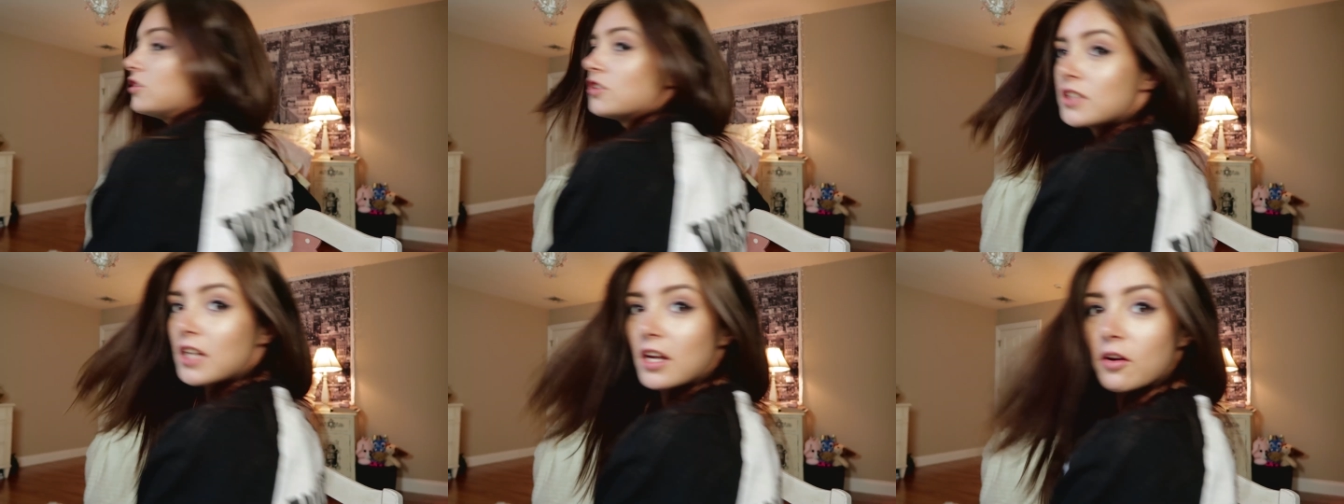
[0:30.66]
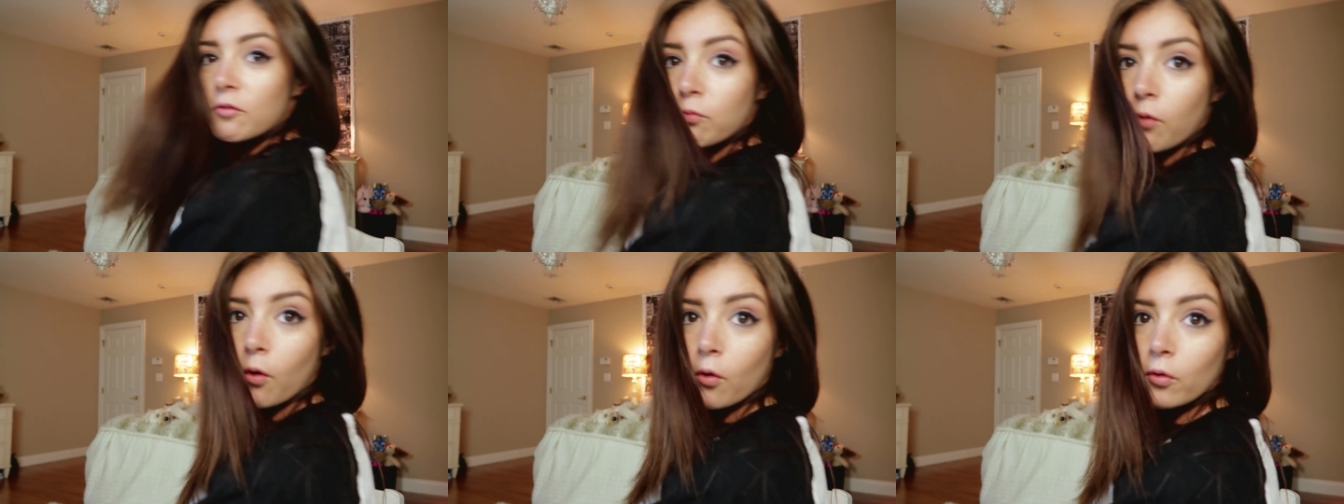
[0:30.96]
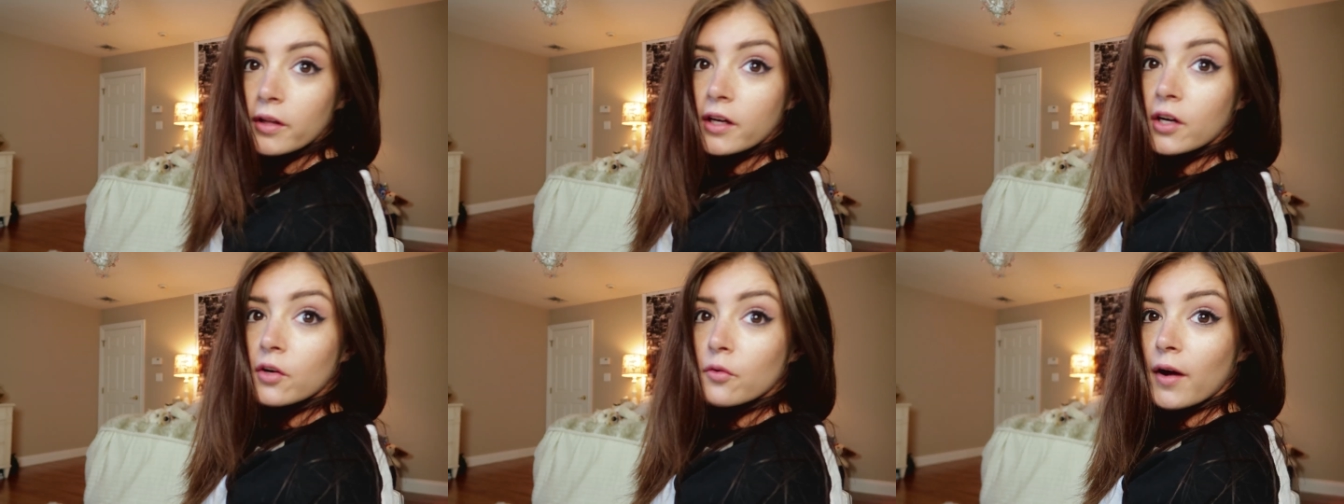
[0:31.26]
She's like
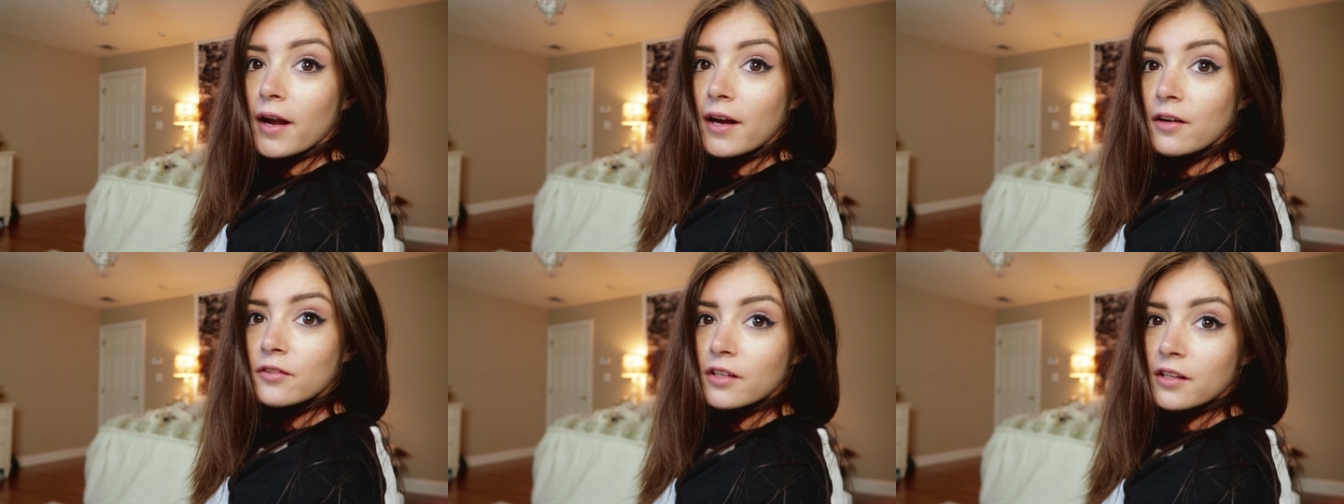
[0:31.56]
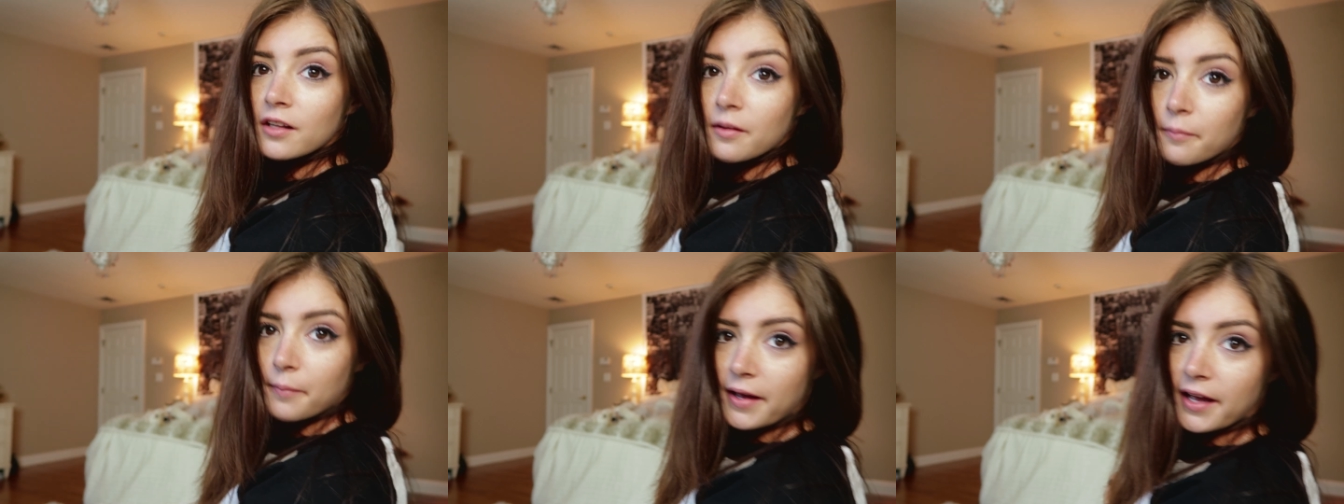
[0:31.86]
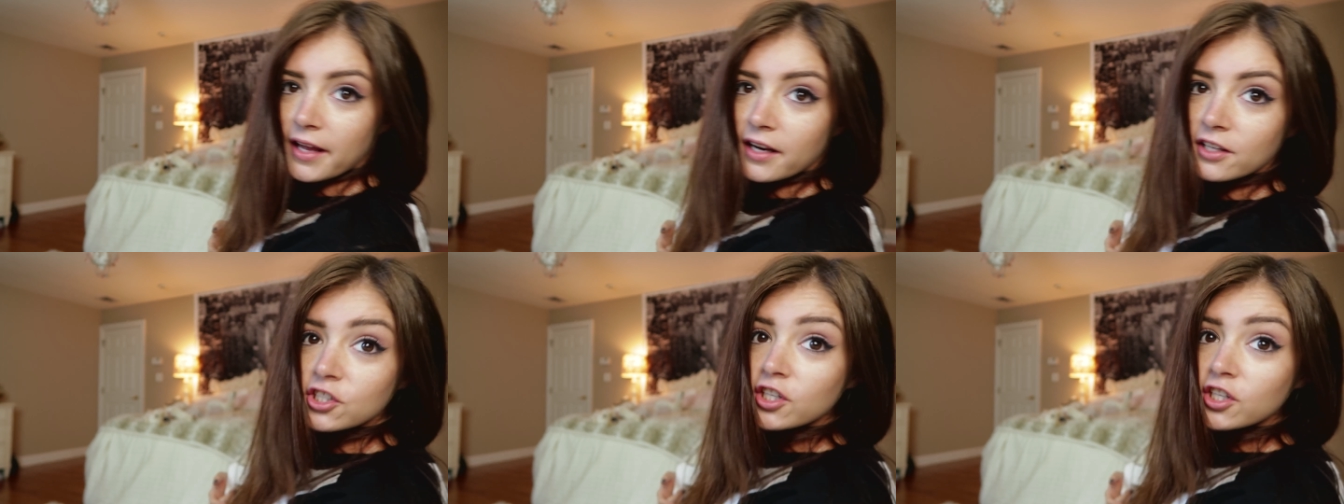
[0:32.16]
rolling around on the bed.